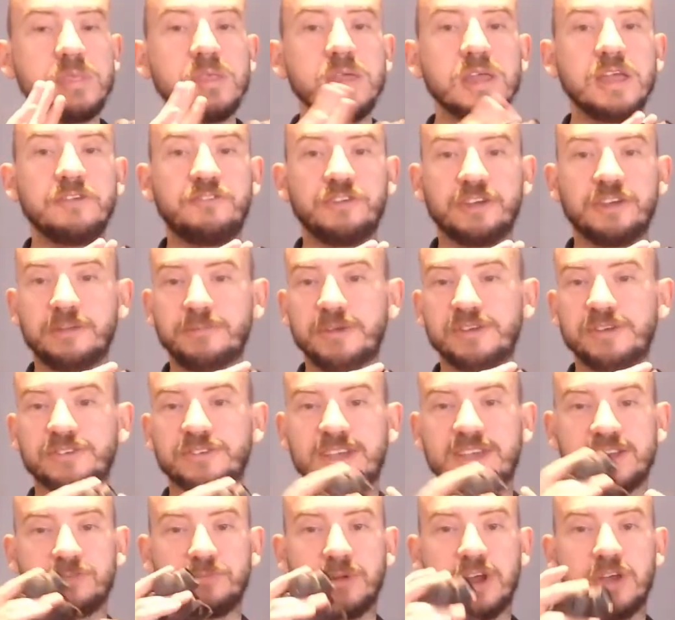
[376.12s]
you're going to be using
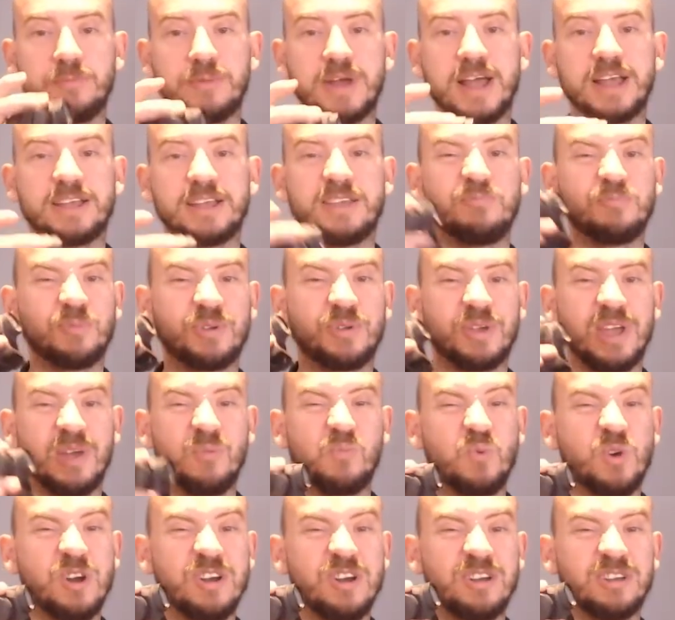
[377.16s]
gas blowback, it
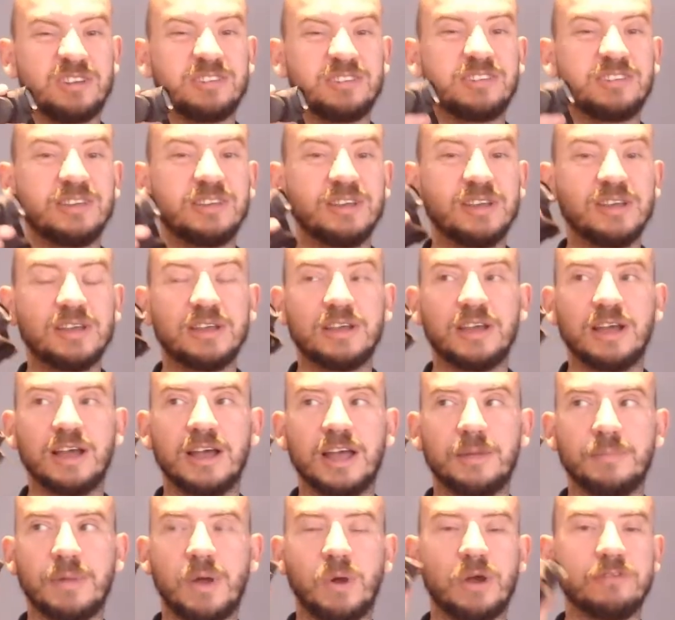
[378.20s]
works.
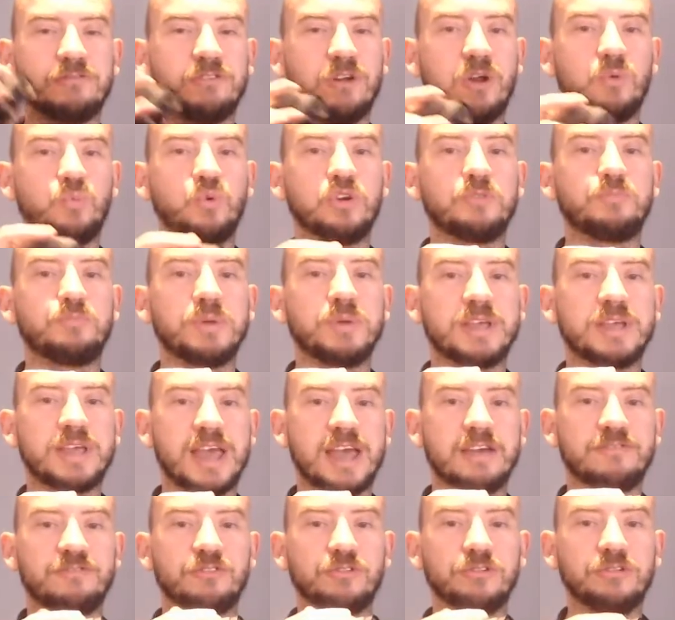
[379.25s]
However, I would be
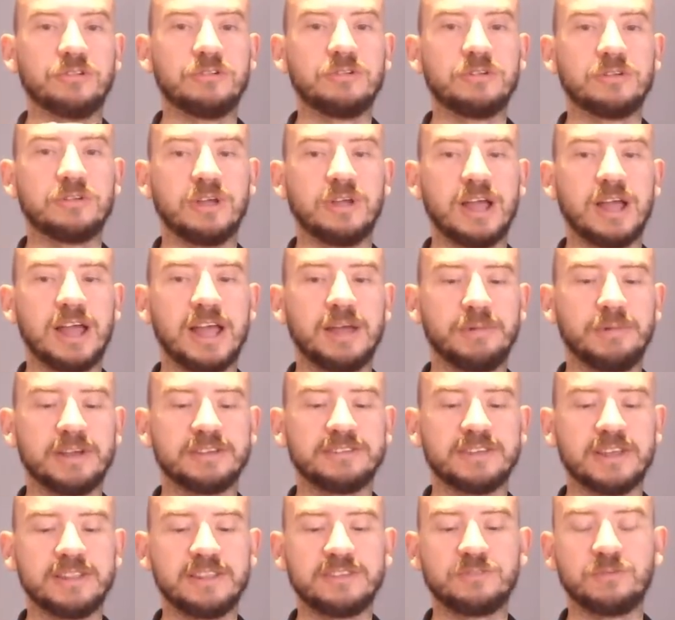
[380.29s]
careful. Like I
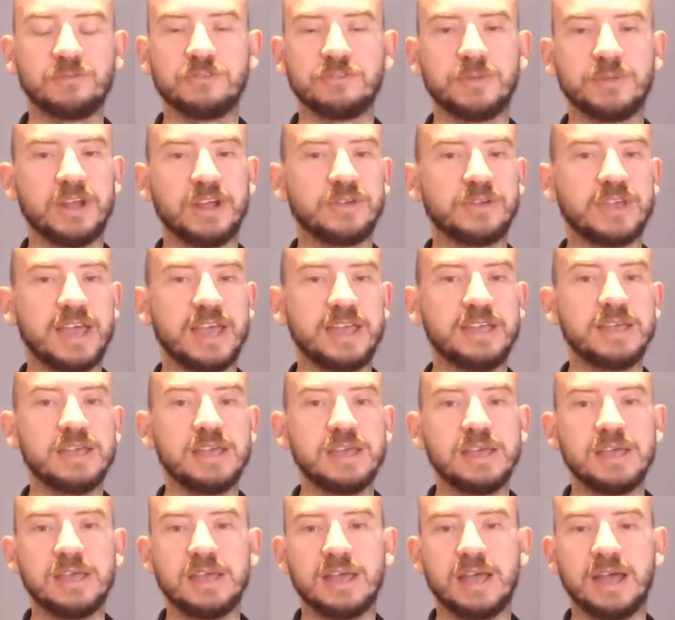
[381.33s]
said, this one's been okay,
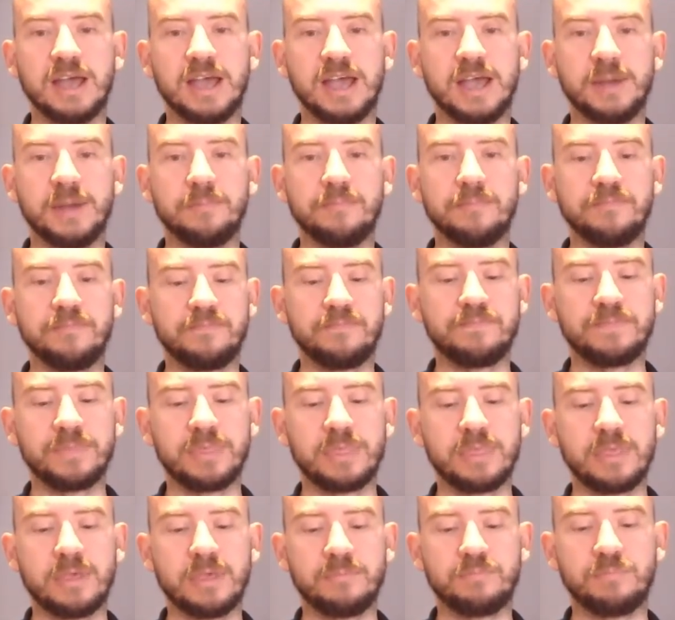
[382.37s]

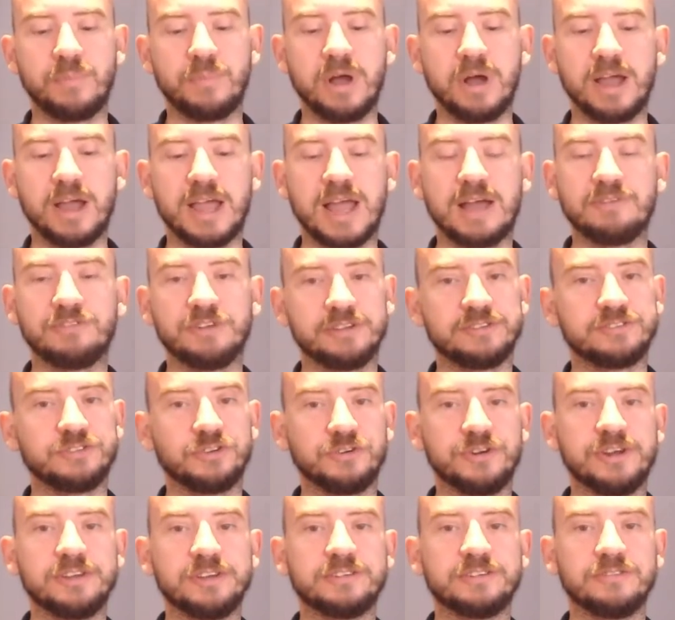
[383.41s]
but I have heard
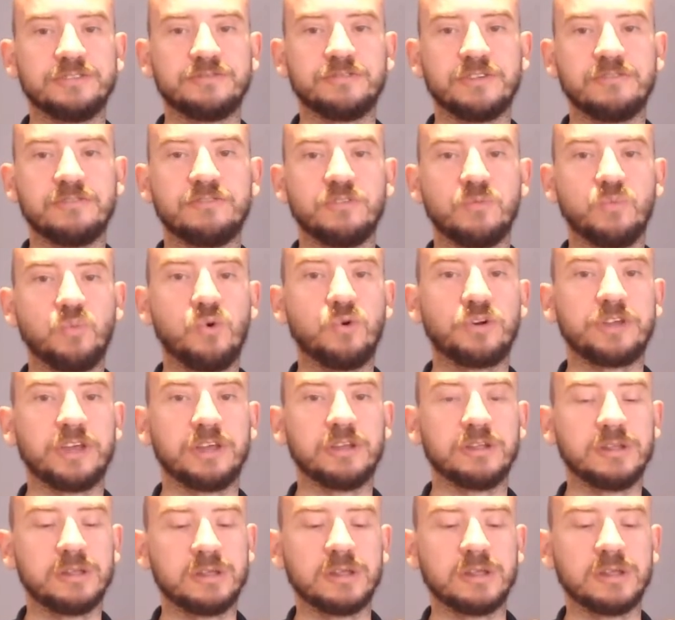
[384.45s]
stories of them walking